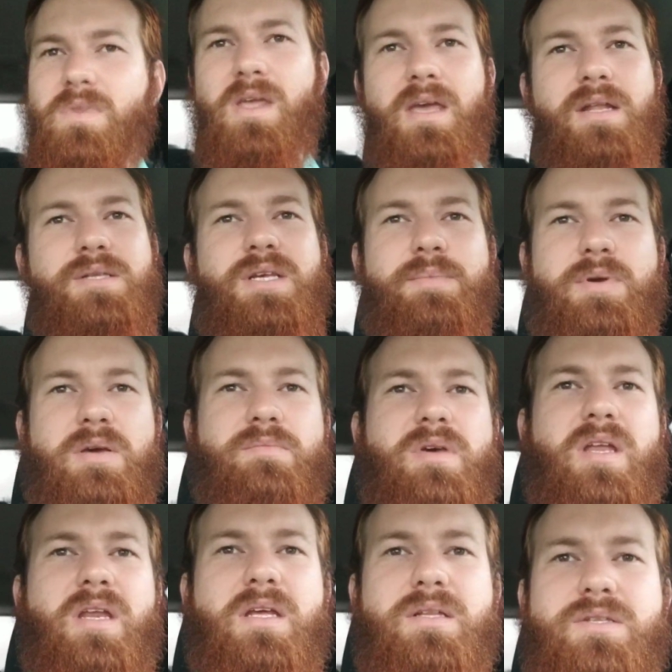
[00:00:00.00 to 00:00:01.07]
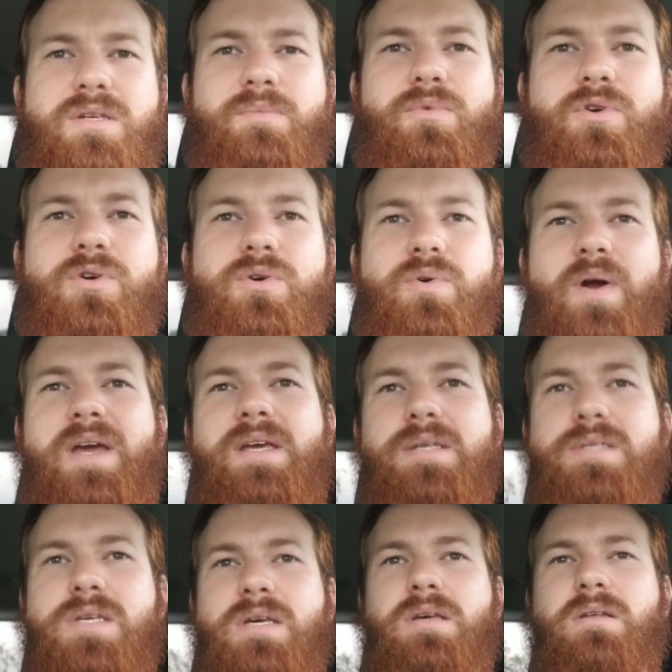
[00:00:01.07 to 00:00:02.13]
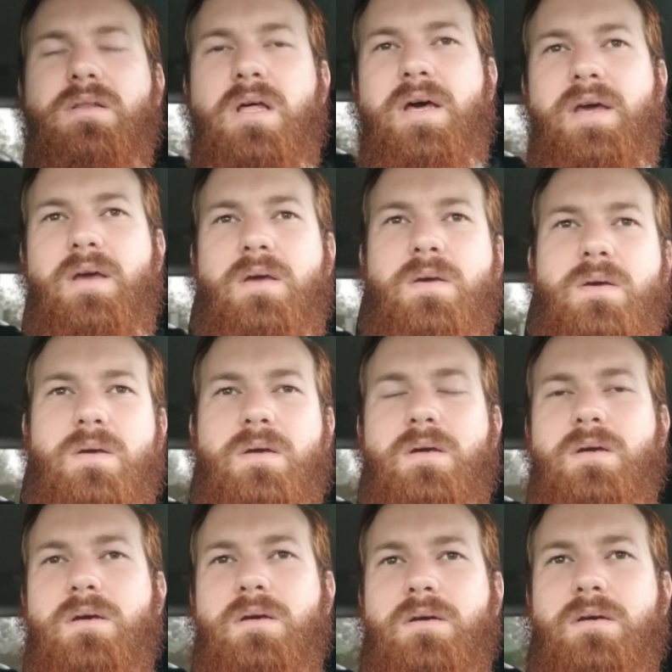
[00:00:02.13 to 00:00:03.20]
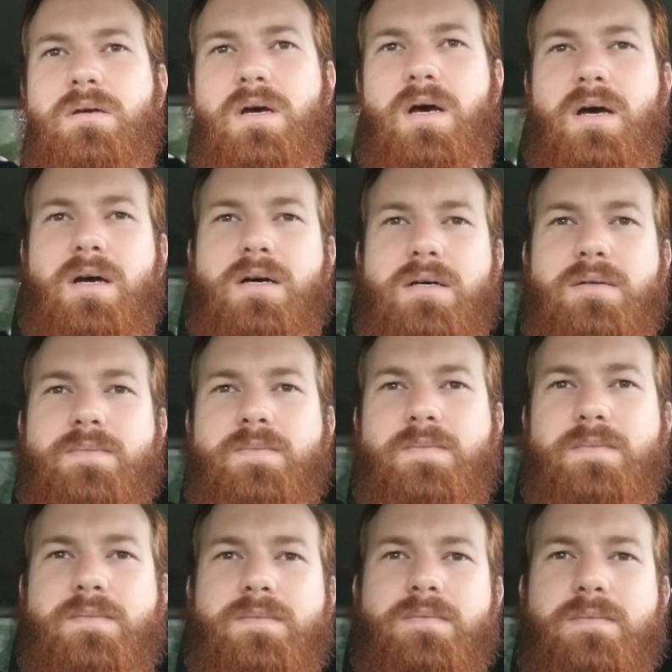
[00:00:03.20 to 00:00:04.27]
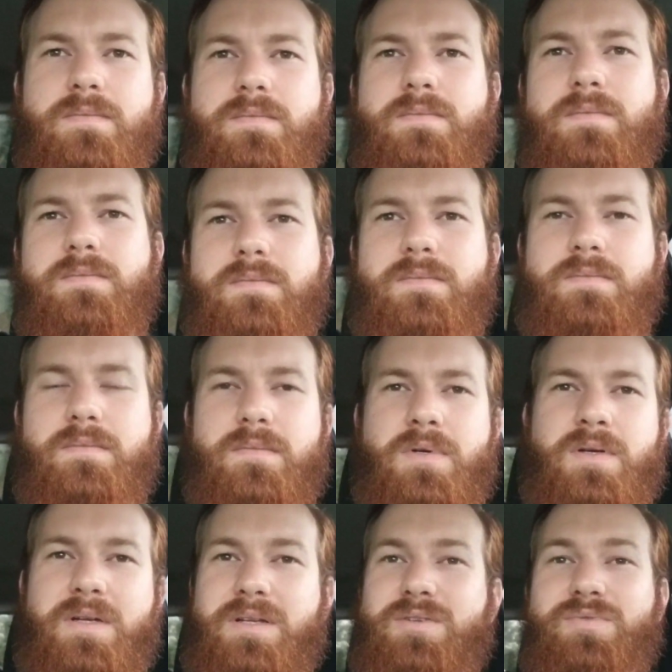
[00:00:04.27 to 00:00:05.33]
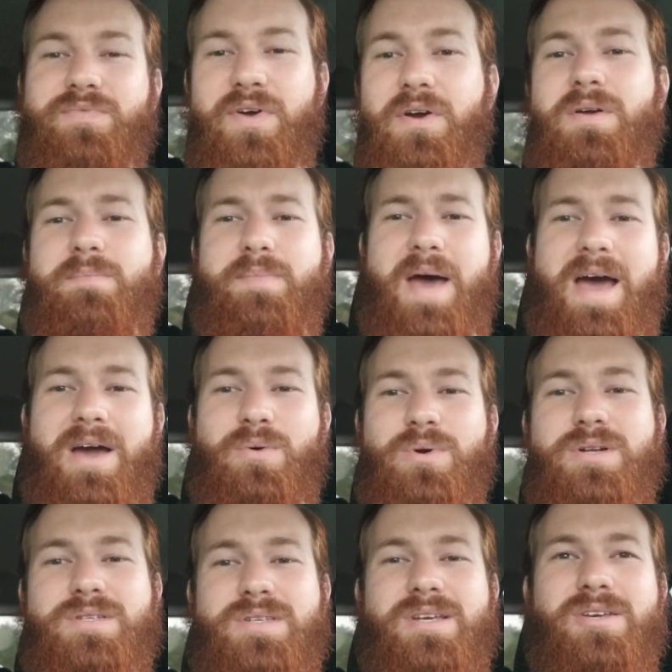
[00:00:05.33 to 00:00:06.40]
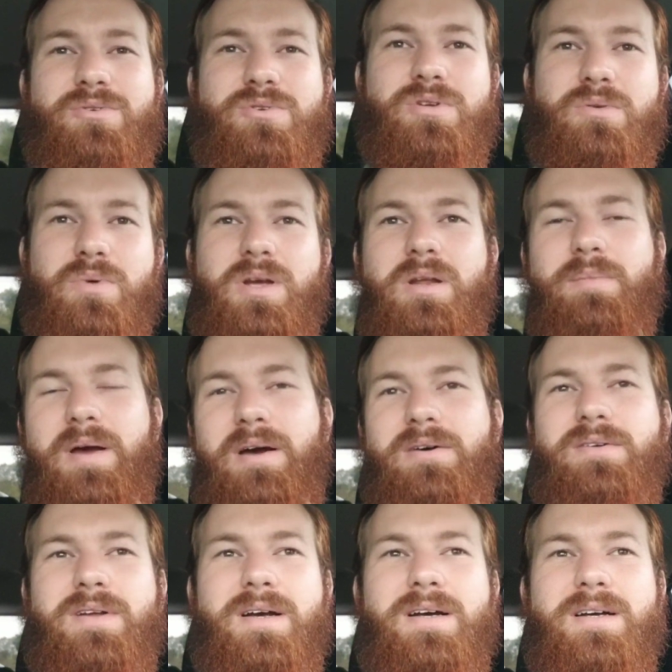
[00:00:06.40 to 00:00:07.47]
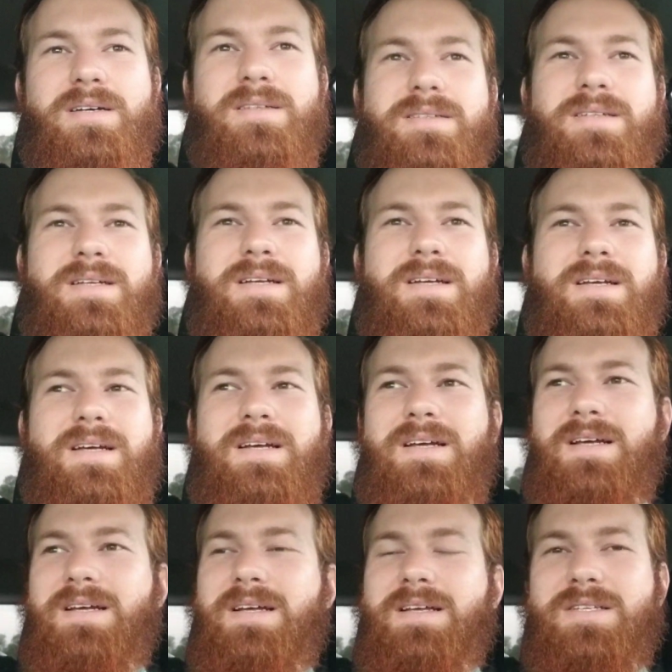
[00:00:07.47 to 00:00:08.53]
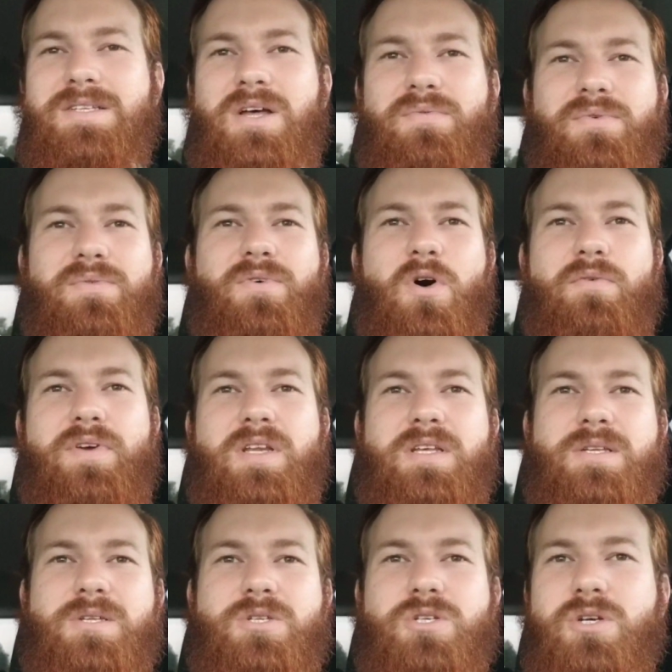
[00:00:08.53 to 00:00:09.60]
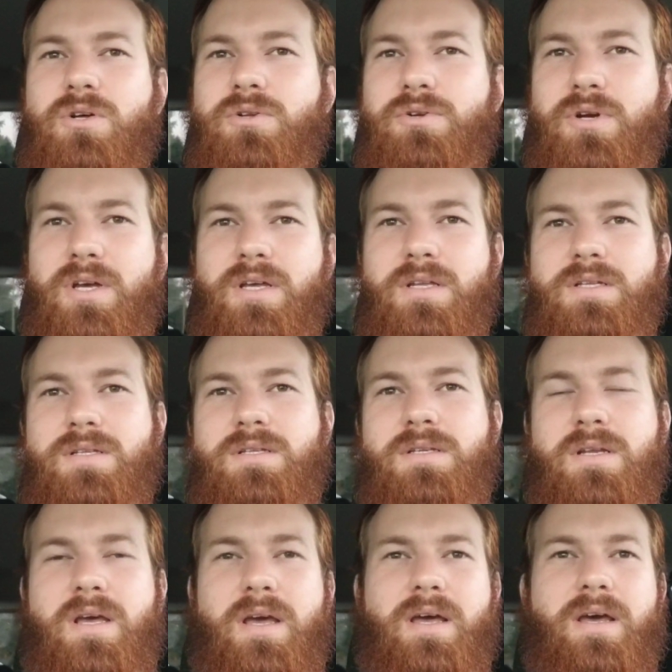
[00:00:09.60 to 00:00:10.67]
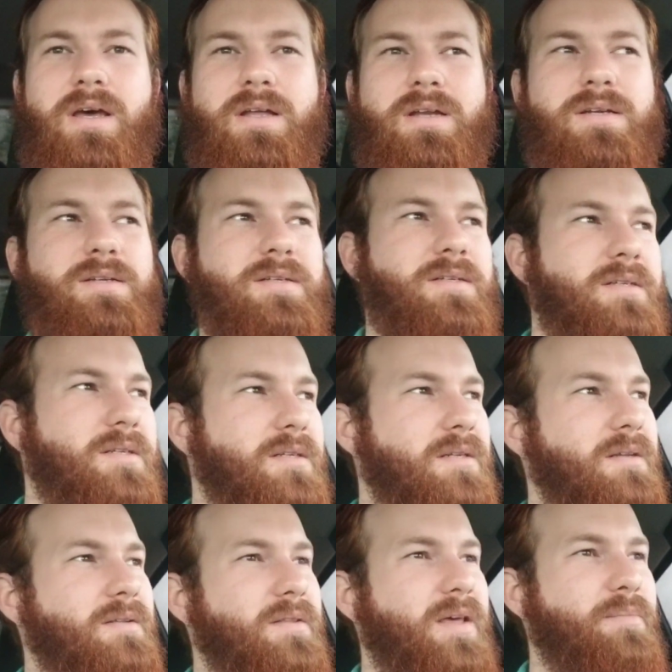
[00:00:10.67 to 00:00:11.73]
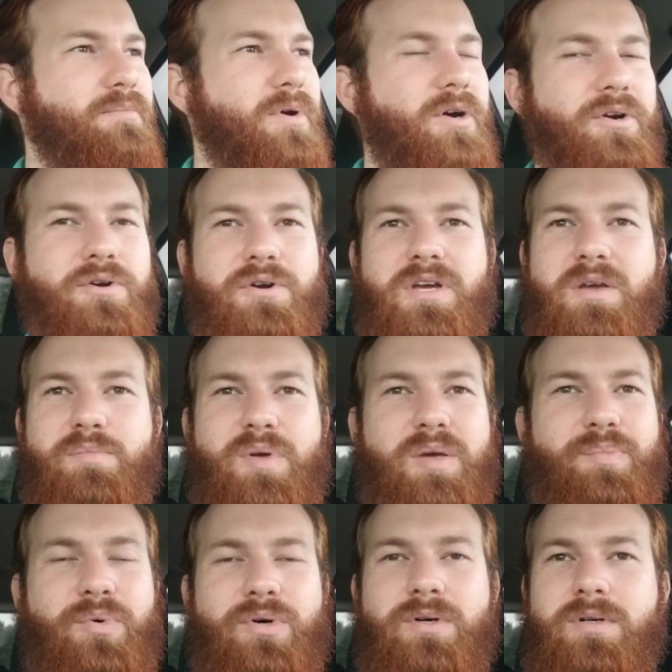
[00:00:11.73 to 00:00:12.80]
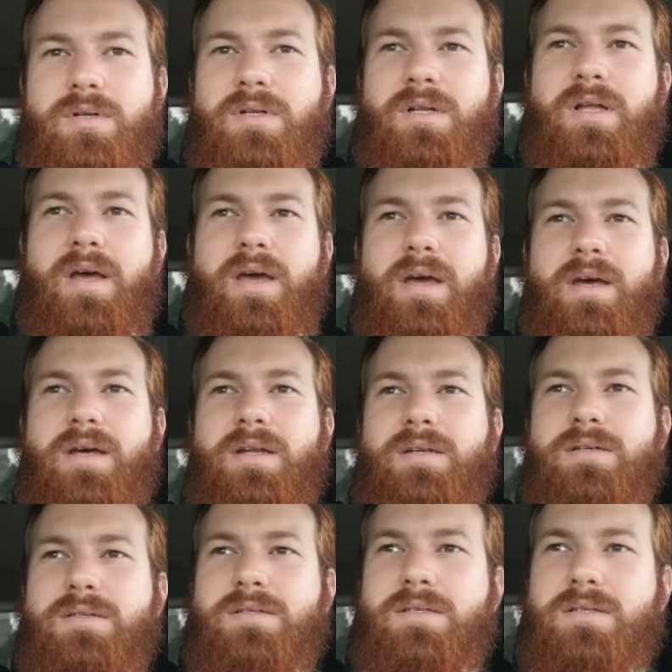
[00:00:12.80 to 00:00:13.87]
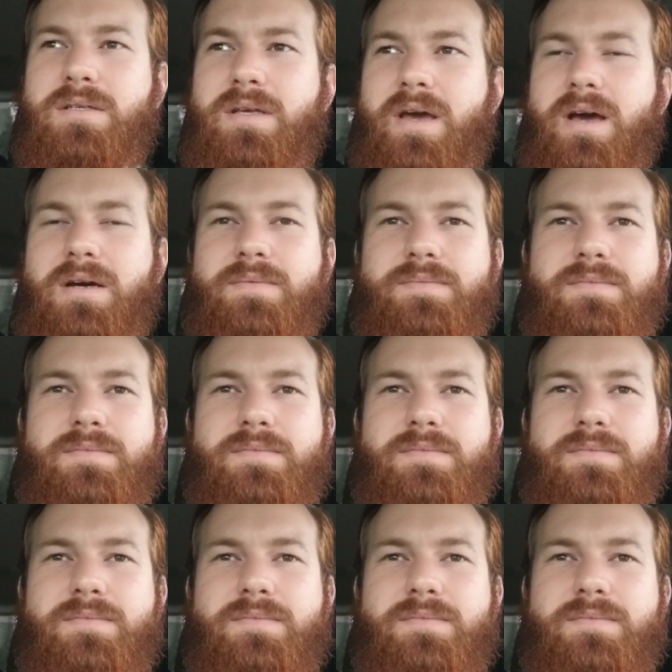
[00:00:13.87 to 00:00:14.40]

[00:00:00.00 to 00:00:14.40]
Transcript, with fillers: ends up committing some crazy, like, uh, very backward thing you should read about. Uh, stuff involving his children and the murdering people, and yeah.